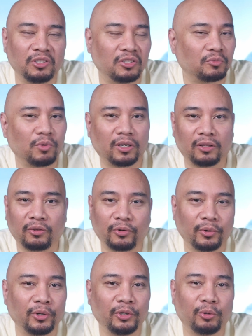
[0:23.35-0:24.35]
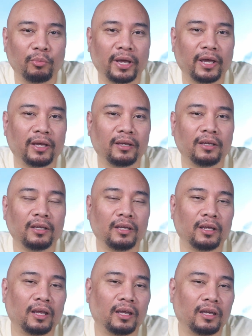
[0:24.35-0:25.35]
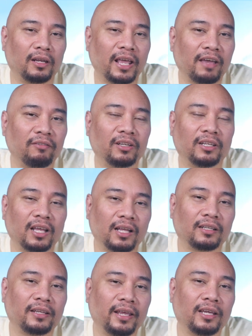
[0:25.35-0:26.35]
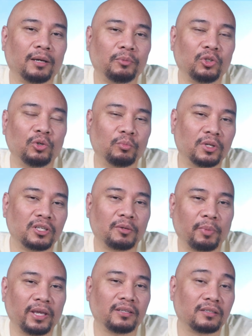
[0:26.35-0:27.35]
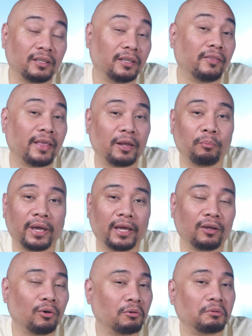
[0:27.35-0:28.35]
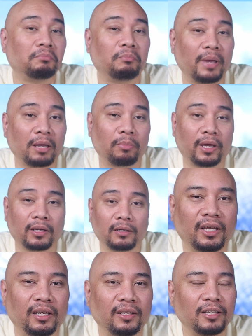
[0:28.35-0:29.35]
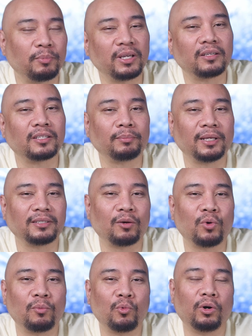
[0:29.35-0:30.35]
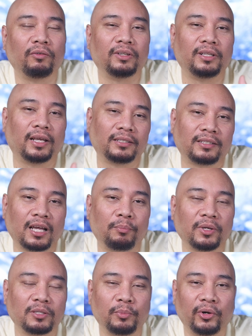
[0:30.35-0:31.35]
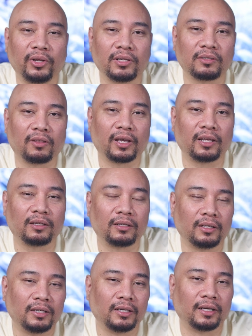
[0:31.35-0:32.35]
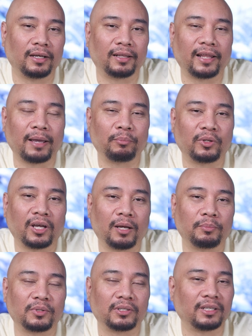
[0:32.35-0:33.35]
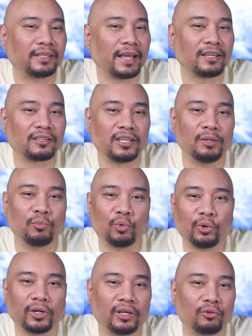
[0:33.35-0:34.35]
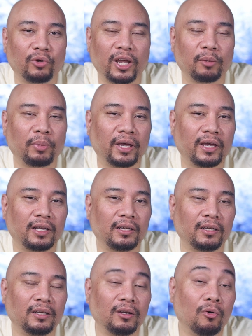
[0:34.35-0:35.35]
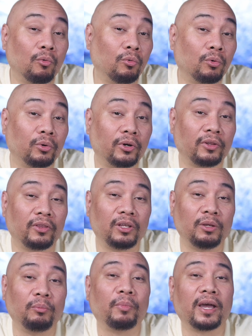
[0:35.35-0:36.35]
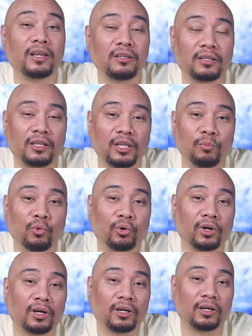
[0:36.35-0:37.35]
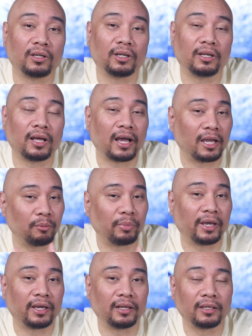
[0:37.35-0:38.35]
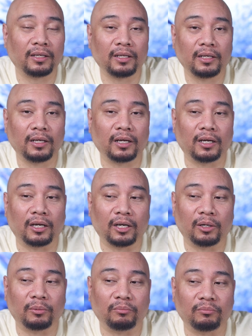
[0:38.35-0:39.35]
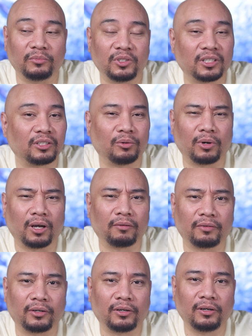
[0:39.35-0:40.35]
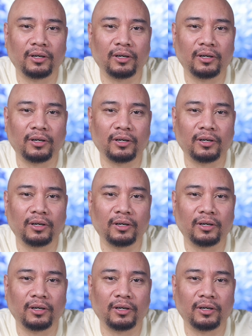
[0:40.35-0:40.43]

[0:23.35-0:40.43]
You just want to throw it in your bag and have it not take up too much space in that bag or backpack. And that's because sometimes I want more of a desktop experience that a laptop's attached keyboard and trackpad or the Magic Keyboard on an iPad just don't offer.